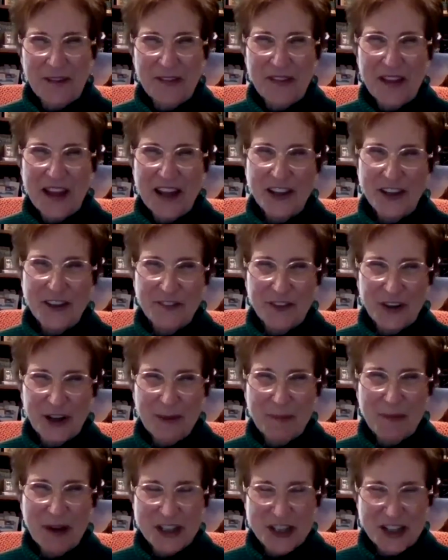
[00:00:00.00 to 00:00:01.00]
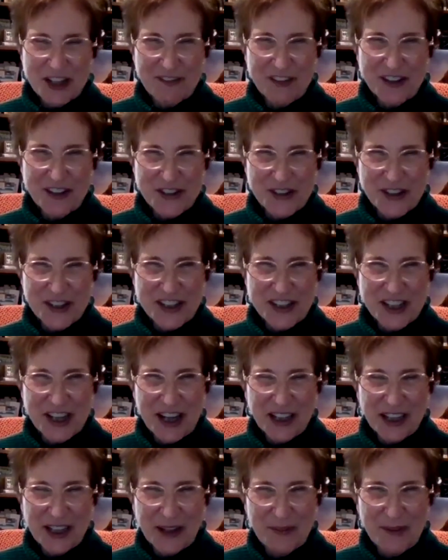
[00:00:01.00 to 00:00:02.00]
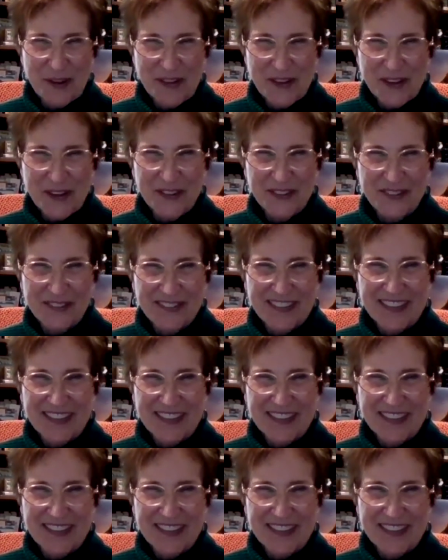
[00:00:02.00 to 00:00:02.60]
thank you very much. I've enjoyed talking with you.